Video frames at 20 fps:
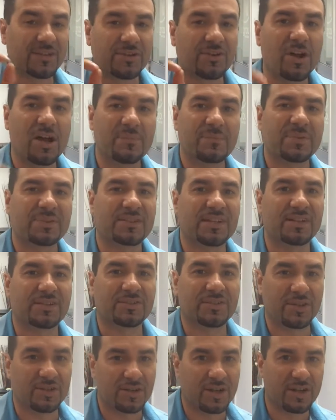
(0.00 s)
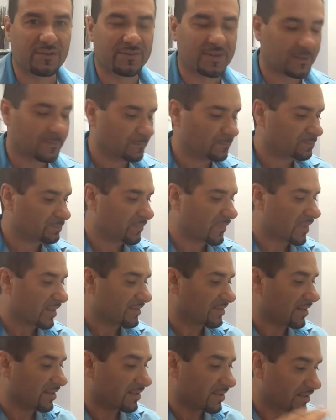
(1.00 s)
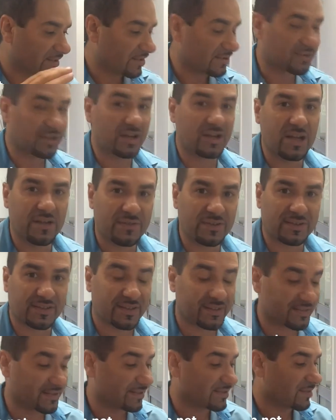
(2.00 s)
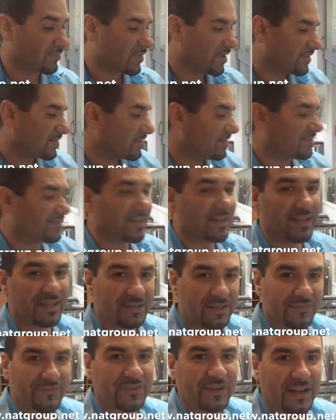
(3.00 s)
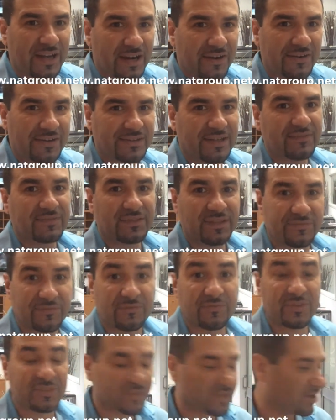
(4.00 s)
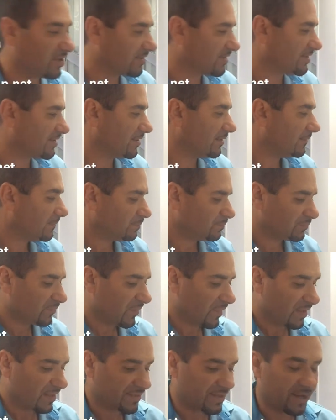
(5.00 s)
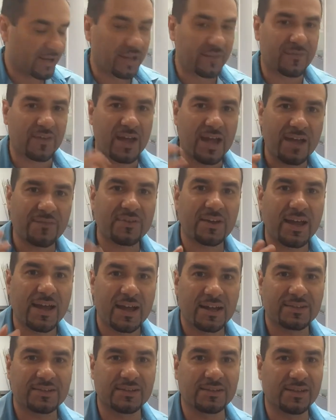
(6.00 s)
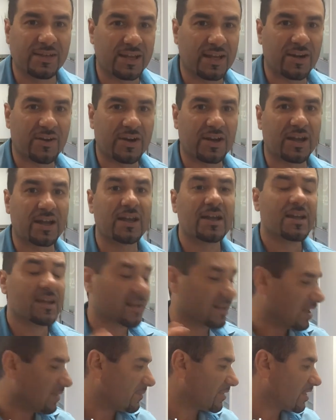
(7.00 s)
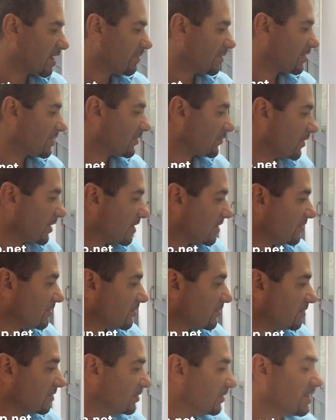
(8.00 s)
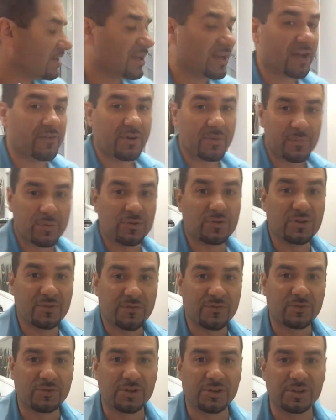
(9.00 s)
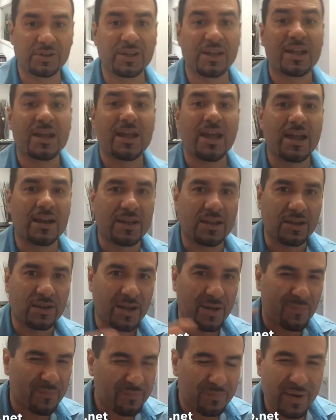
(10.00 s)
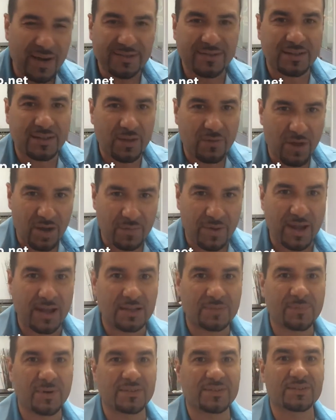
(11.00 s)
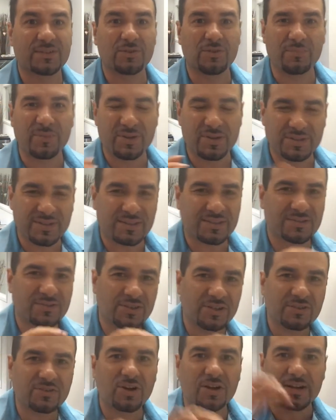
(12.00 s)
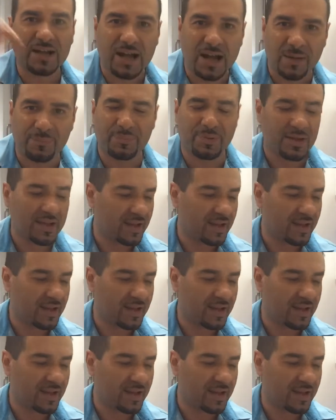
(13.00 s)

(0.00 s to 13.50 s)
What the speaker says: 9% turnover. So the turnover is consistent, but as you can see, different areas have different results. So if you have a house in the area, let me know, because we can do a report for you and let you know basically what house prices are doing, because it's sort of gone up